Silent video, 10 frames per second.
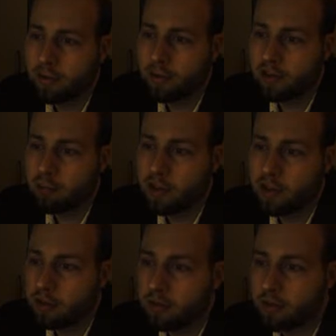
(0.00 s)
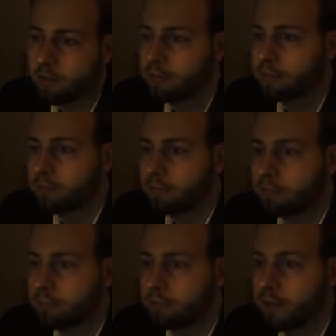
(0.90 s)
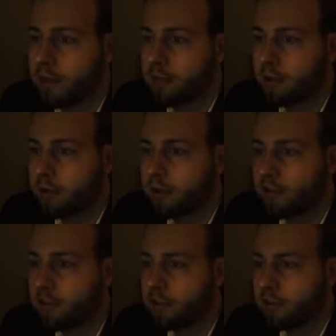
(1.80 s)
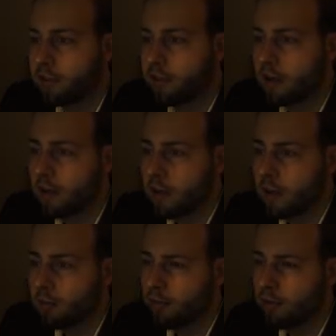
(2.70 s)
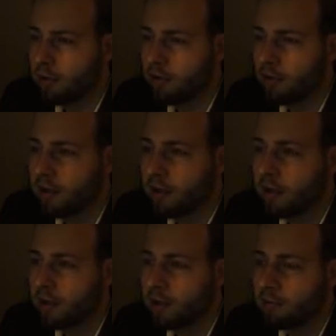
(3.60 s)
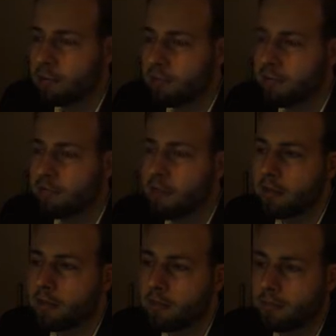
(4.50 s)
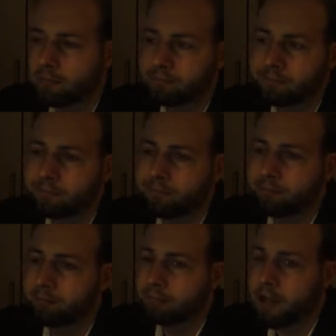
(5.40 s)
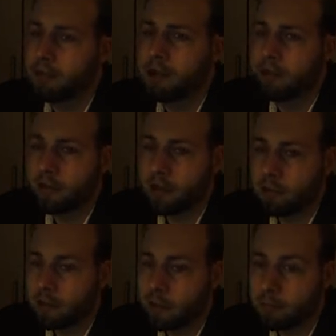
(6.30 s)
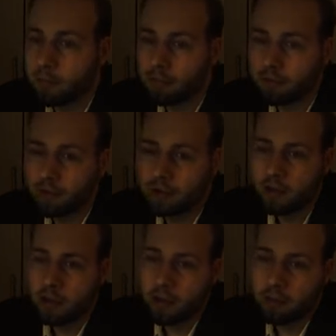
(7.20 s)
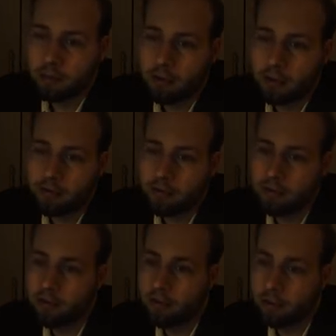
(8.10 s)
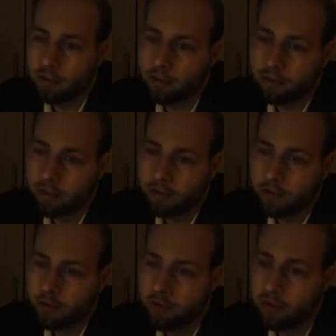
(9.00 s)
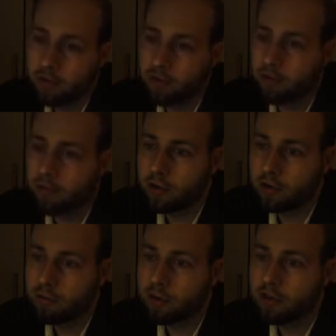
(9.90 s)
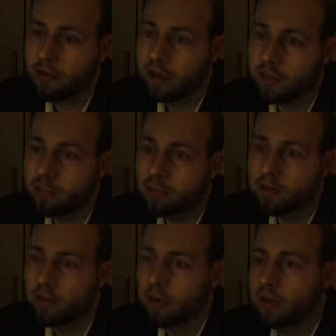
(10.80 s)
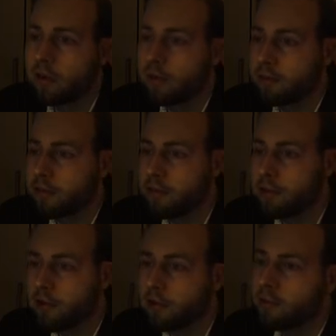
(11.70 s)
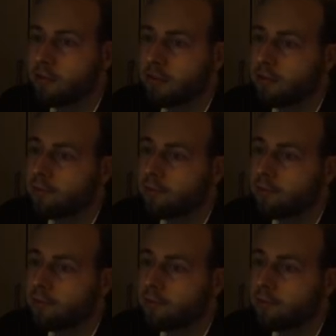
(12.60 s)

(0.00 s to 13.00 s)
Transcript: has disappeared. But even on this earth, it was certainly the primitive method. Among the lower animals, up even to those first cousins of the vertebrated animals, the tunicates,